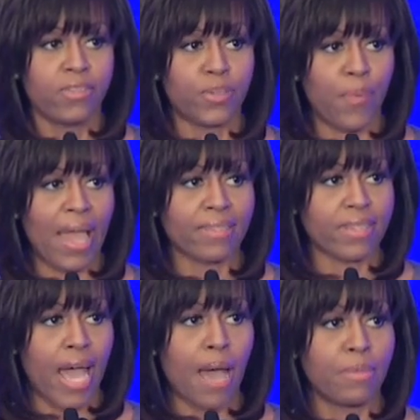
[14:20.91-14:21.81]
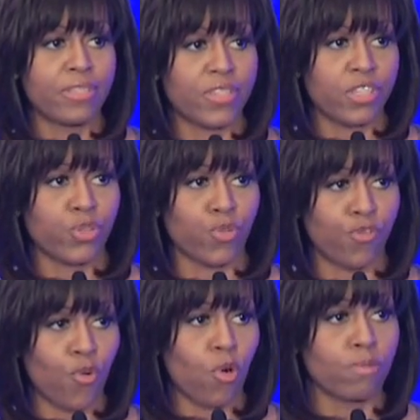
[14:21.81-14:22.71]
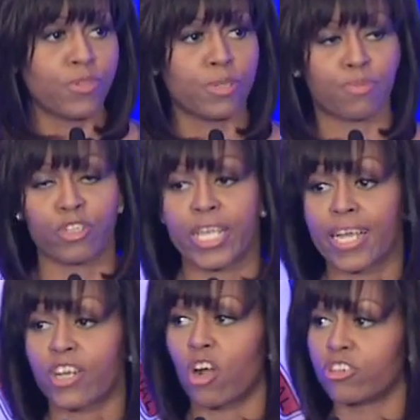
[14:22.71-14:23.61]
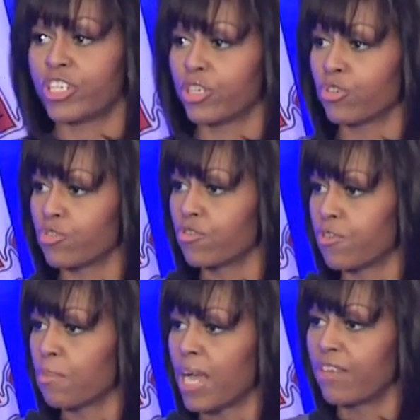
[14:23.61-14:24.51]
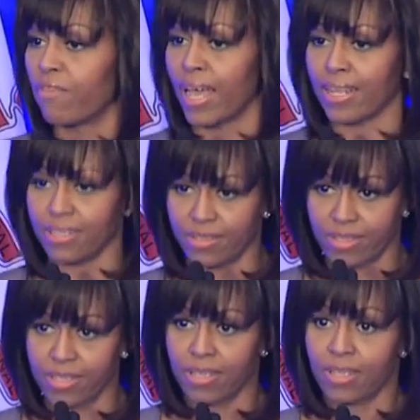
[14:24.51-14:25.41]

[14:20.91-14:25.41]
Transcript: to pass common sense reforms to protect our children from gun violence.